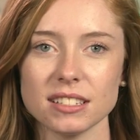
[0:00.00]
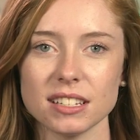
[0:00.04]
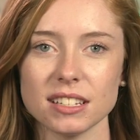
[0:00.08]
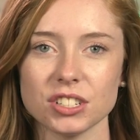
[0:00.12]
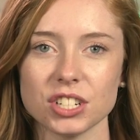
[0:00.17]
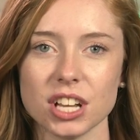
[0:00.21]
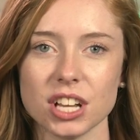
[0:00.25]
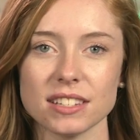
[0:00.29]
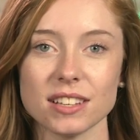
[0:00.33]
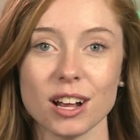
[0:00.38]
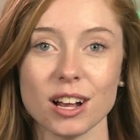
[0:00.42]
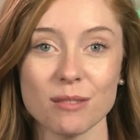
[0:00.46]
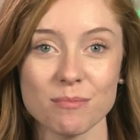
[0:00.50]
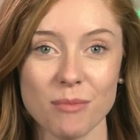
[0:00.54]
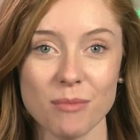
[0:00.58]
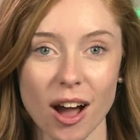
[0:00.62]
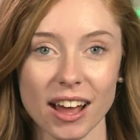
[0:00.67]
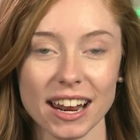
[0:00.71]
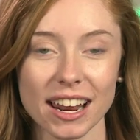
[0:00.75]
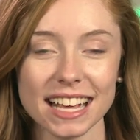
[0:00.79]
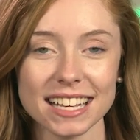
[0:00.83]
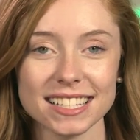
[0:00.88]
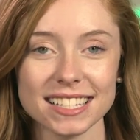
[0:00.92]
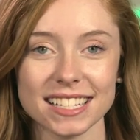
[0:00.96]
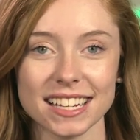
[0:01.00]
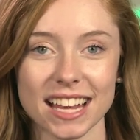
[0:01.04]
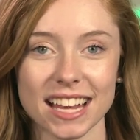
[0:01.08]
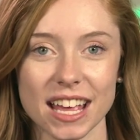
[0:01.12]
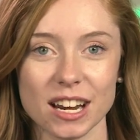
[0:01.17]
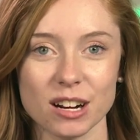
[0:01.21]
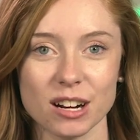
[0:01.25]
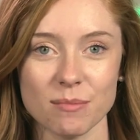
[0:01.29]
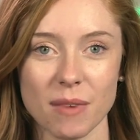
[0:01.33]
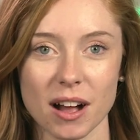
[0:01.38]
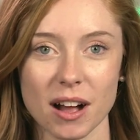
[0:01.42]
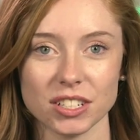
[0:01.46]
such as harmonics and
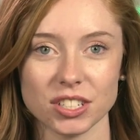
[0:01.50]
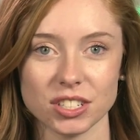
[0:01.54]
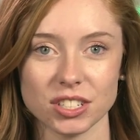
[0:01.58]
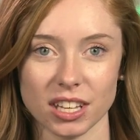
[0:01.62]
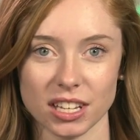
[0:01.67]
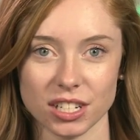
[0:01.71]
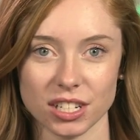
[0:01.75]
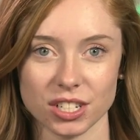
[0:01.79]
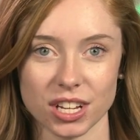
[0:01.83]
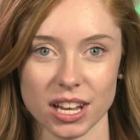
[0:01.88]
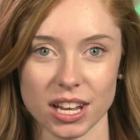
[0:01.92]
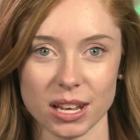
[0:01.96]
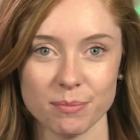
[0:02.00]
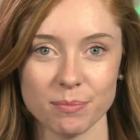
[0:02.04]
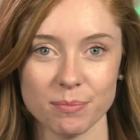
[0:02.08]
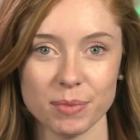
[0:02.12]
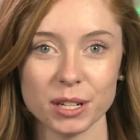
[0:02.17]
intermodulation,